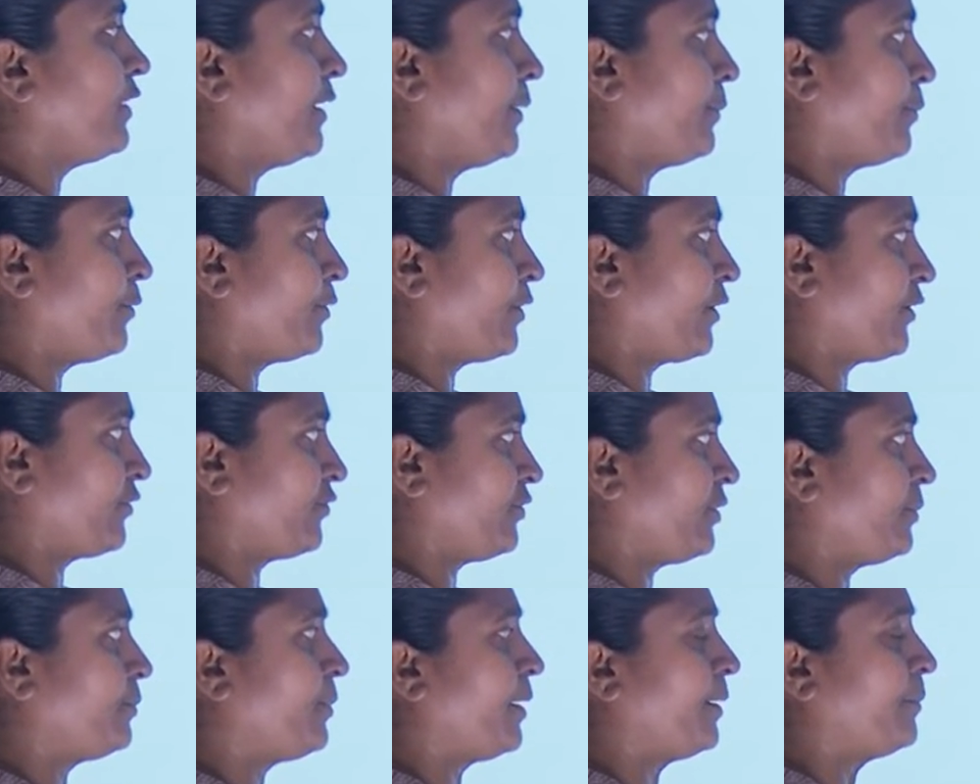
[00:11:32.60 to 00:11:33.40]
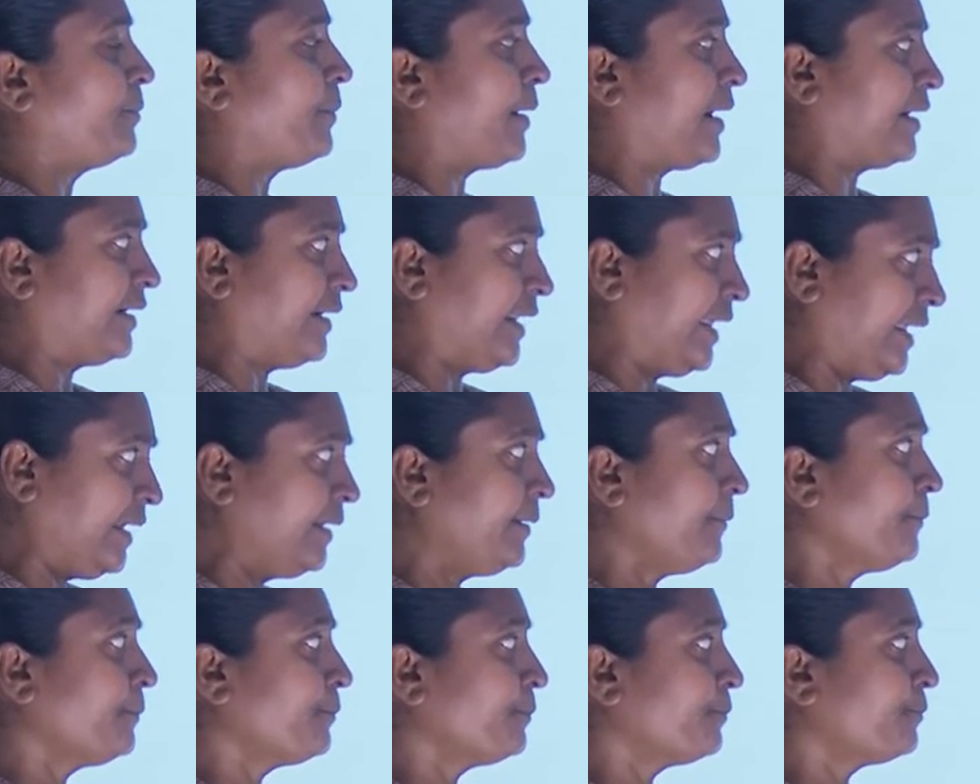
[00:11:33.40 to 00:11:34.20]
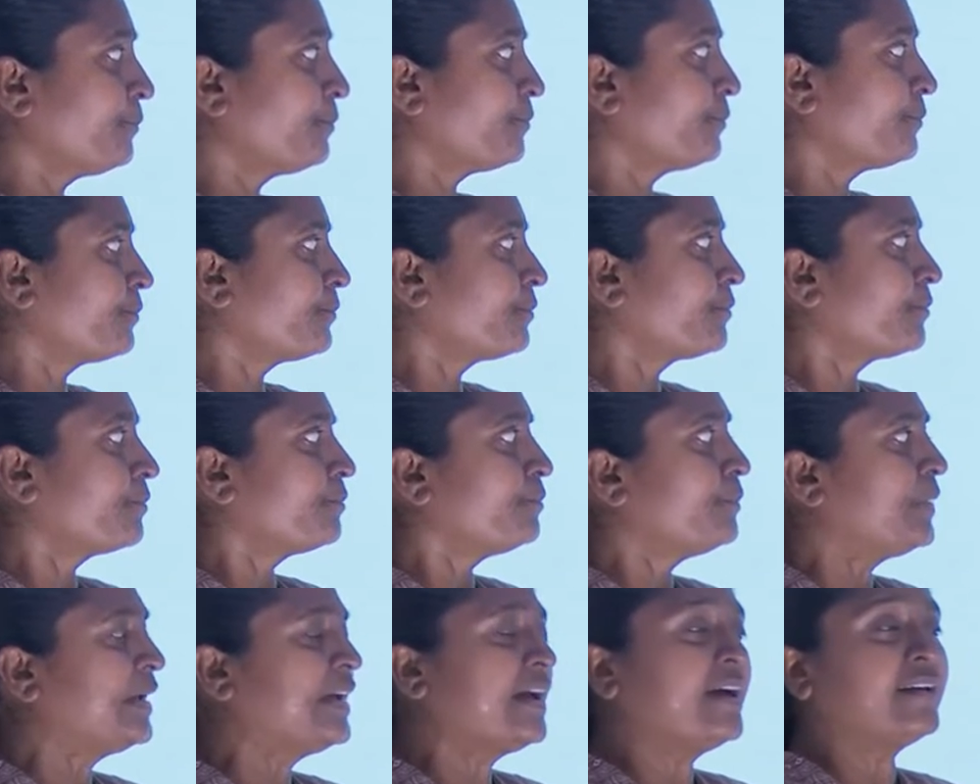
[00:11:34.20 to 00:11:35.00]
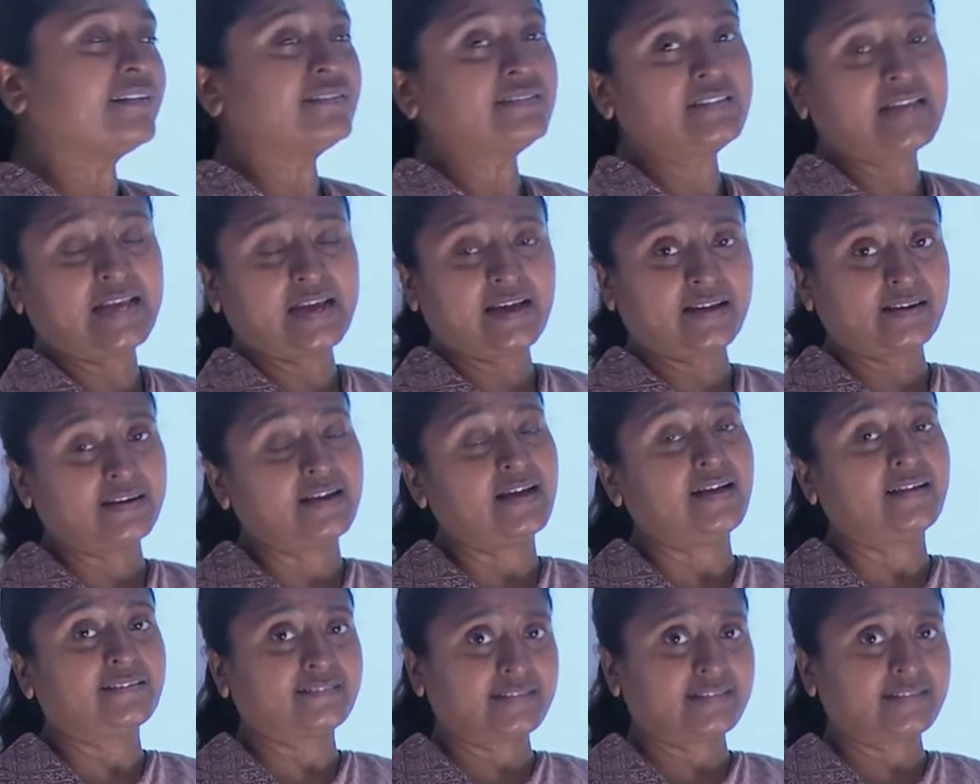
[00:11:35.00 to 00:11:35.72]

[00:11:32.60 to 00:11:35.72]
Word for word: reproduction by budding because they are